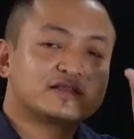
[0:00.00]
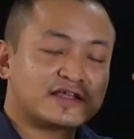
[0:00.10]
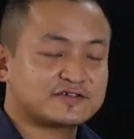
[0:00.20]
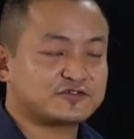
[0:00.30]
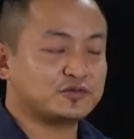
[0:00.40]

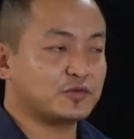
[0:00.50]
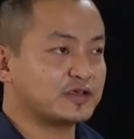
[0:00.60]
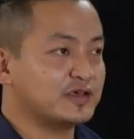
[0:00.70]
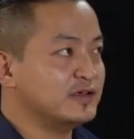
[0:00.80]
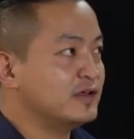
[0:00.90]
test tube,
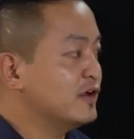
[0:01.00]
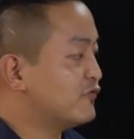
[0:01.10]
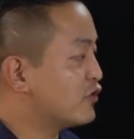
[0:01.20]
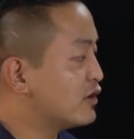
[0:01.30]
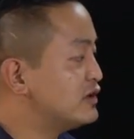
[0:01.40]
okay?
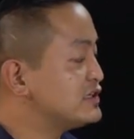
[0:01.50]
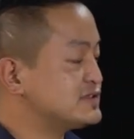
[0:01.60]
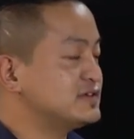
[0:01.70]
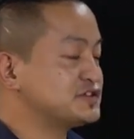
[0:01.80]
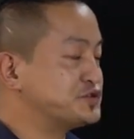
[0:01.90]
For our
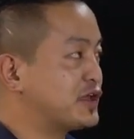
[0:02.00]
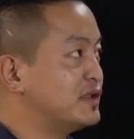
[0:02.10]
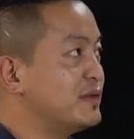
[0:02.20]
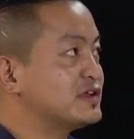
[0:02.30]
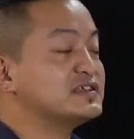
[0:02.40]
listeners, you can
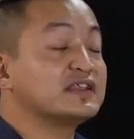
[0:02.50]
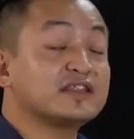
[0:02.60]
imagine